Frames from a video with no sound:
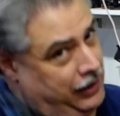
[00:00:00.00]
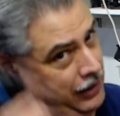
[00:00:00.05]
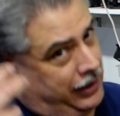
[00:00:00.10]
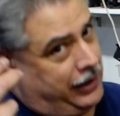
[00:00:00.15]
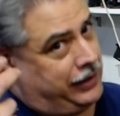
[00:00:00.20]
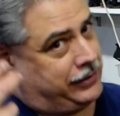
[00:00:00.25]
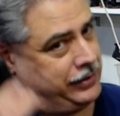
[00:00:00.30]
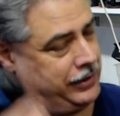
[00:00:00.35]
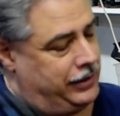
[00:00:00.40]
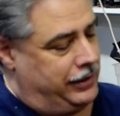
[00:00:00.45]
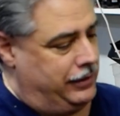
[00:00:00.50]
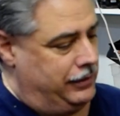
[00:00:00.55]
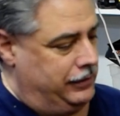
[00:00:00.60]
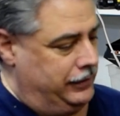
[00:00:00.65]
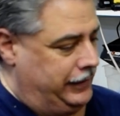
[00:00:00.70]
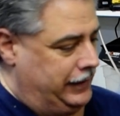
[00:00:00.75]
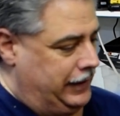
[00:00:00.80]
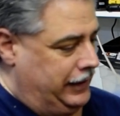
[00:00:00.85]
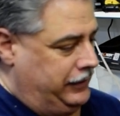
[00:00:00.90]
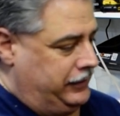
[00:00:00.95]
That's
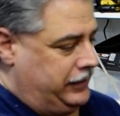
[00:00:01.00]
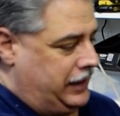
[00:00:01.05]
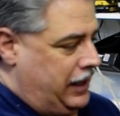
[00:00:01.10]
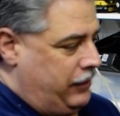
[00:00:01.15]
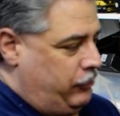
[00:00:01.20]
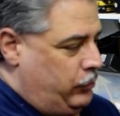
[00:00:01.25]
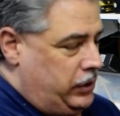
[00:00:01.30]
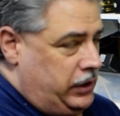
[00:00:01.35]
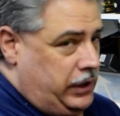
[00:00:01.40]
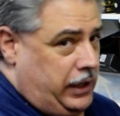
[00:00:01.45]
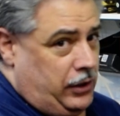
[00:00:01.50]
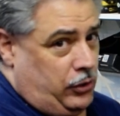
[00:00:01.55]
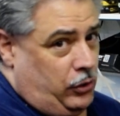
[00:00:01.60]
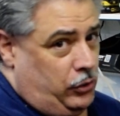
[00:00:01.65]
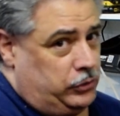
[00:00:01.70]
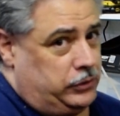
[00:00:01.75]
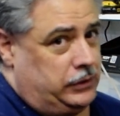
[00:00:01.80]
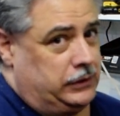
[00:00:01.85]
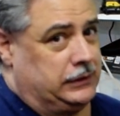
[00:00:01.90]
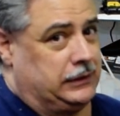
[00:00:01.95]
how things get when you get
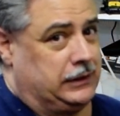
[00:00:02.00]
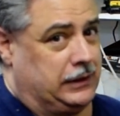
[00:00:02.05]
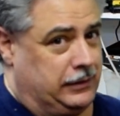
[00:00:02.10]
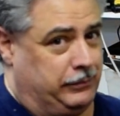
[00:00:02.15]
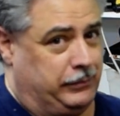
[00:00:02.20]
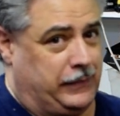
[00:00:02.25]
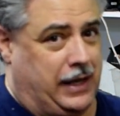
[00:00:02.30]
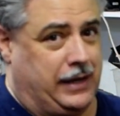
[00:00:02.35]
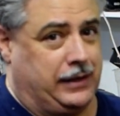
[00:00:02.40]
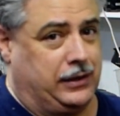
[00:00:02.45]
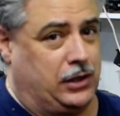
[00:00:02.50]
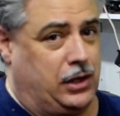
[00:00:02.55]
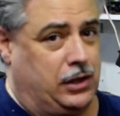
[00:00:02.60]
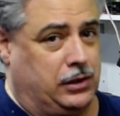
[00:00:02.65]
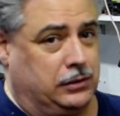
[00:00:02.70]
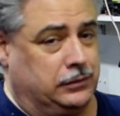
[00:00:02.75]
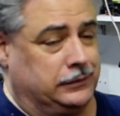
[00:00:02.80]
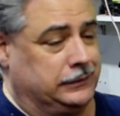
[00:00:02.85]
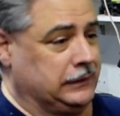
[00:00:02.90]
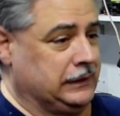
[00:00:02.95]
old. I'm not
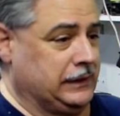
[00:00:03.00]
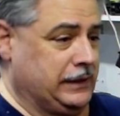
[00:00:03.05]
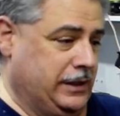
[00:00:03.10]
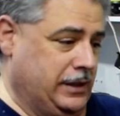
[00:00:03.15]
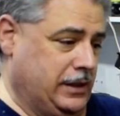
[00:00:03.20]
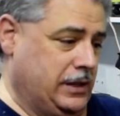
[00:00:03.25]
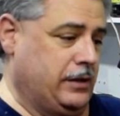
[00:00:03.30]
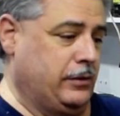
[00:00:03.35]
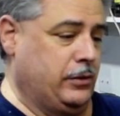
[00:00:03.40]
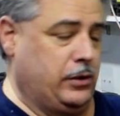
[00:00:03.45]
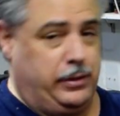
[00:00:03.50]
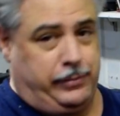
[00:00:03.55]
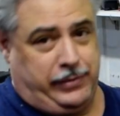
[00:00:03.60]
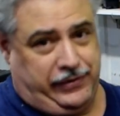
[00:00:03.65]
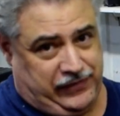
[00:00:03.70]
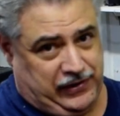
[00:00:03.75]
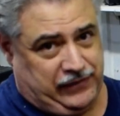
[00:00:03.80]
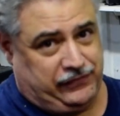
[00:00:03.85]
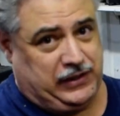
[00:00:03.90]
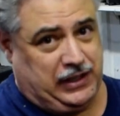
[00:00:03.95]
young. I'm going to be
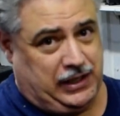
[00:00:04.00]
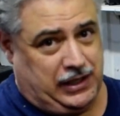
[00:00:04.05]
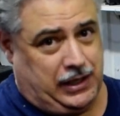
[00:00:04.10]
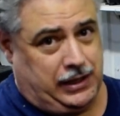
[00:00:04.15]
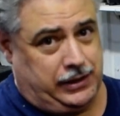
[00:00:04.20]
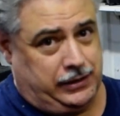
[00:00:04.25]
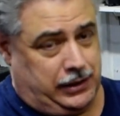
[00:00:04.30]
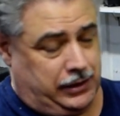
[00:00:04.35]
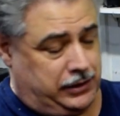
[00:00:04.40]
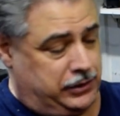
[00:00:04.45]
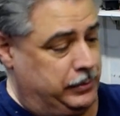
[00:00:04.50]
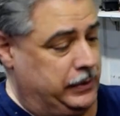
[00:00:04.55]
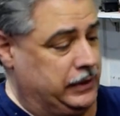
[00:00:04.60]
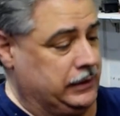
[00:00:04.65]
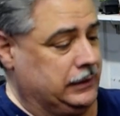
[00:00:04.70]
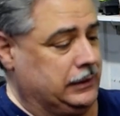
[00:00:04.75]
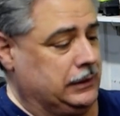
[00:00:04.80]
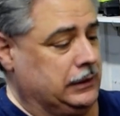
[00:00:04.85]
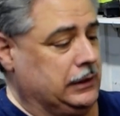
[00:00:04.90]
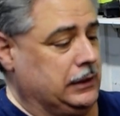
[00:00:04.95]
59 next
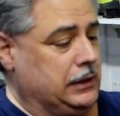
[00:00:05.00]
month.